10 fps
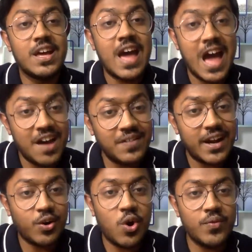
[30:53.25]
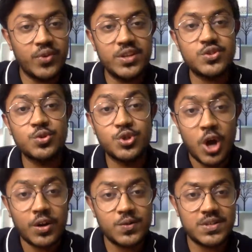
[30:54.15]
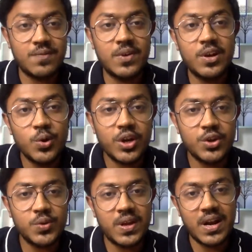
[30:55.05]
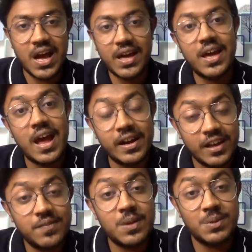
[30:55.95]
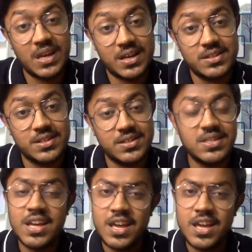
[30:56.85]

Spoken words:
Have that confidence to talk to someone, look into their eye, and give them the answers.